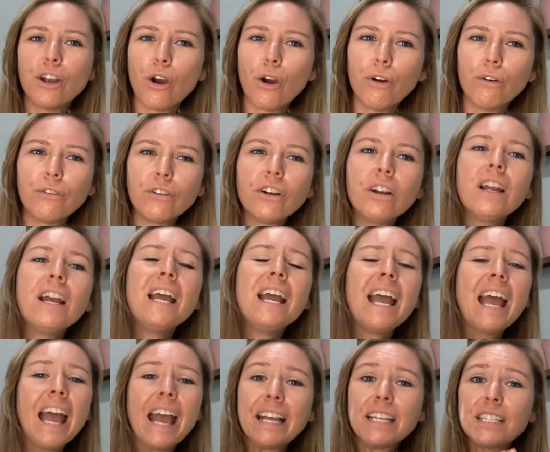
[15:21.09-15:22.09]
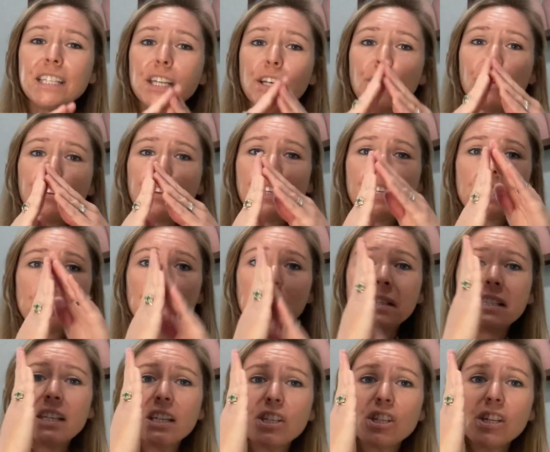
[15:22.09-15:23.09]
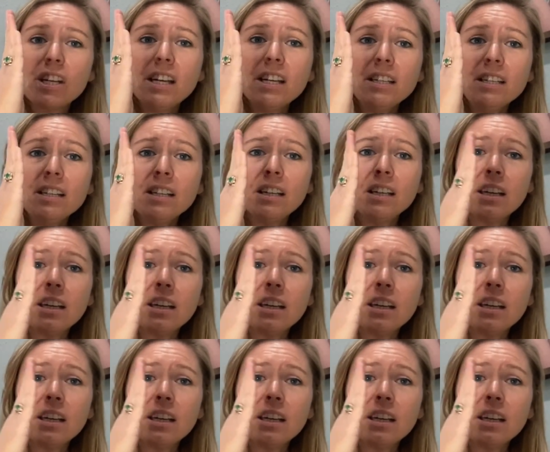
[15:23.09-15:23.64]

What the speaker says: over until this position